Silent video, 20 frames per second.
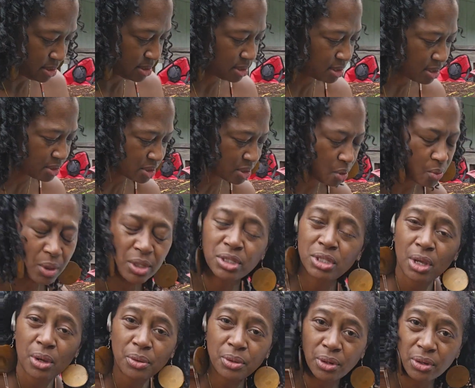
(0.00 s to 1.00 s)
And also, what
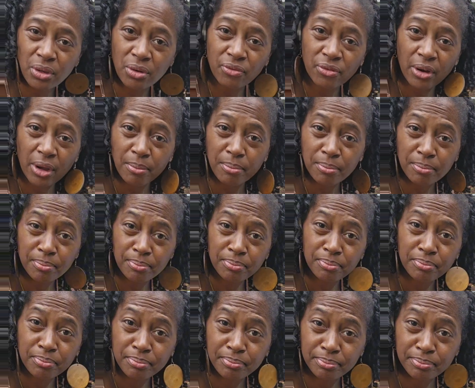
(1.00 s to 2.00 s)
zone are you from?
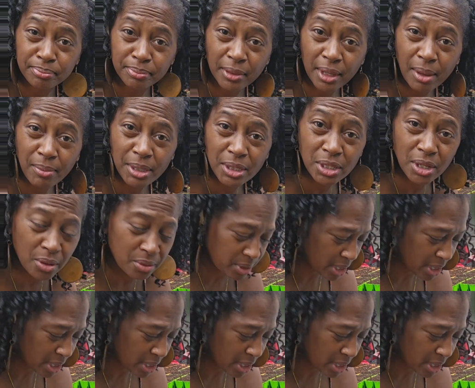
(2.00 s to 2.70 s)
I'm in zone